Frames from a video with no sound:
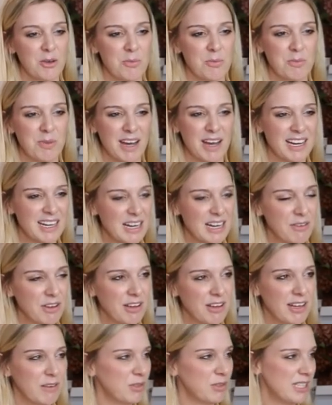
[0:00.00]
but I never,
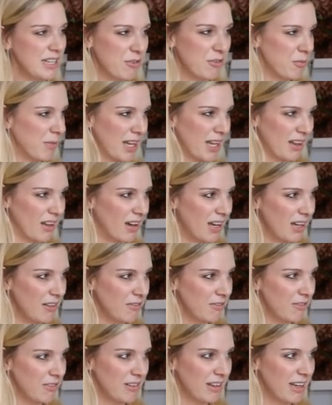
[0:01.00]
it was never my life.
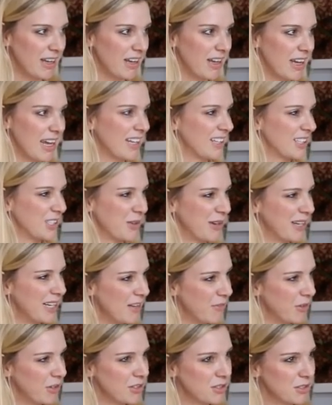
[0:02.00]
Yeah. And so I
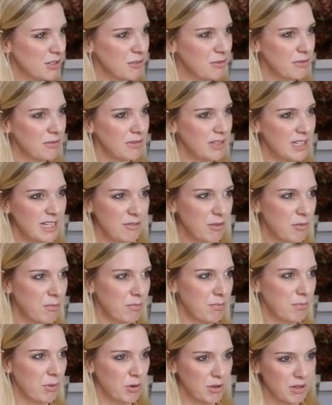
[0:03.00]
never sort of, it never
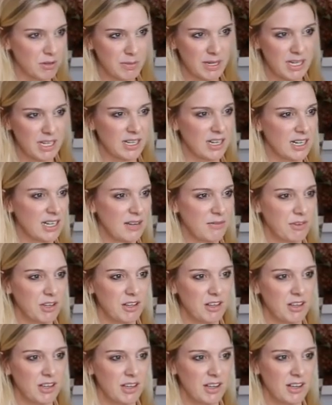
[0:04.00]
bothered me, and I
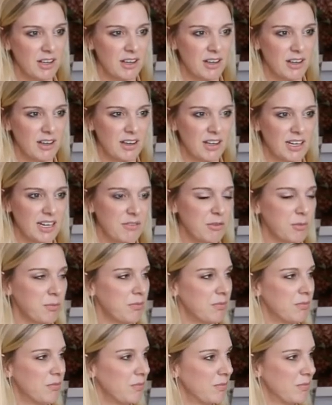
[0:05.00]
never... You never let
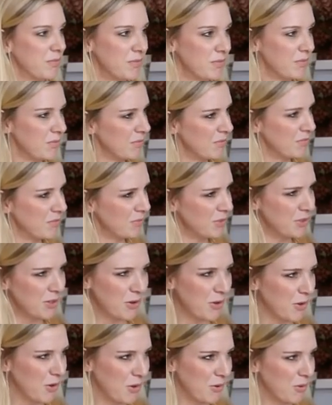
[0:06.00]
it consume you
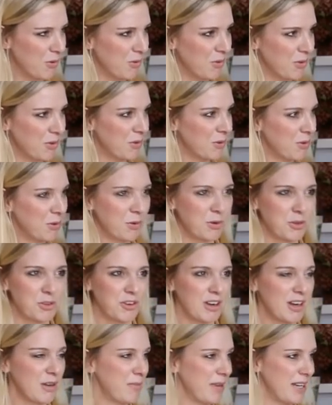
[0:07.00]
no, or change you. Or
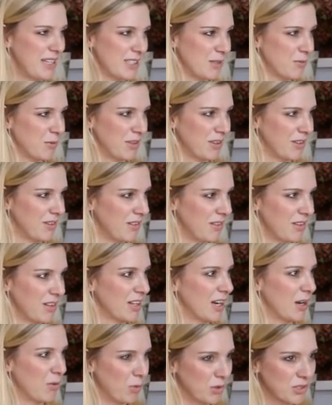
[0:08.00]
try to be someone mm.
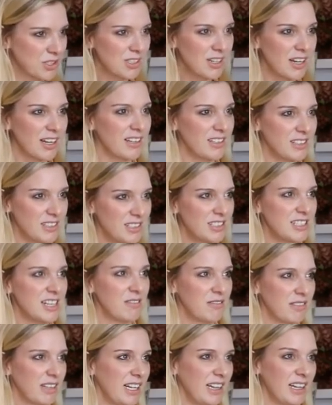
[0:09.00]
that I wasn't. I
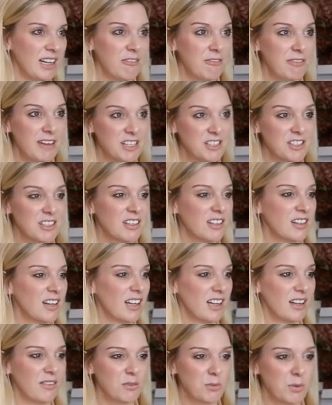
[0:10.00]
genuinely loved fashion, and
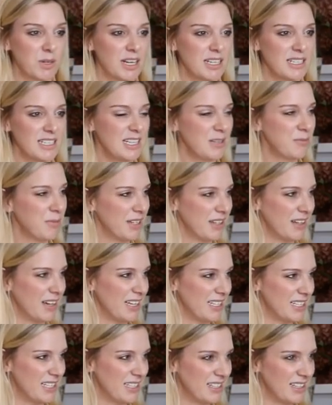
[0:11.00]
I loved what I did, but I
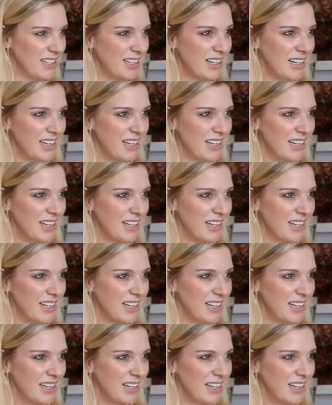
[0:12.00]
didn't,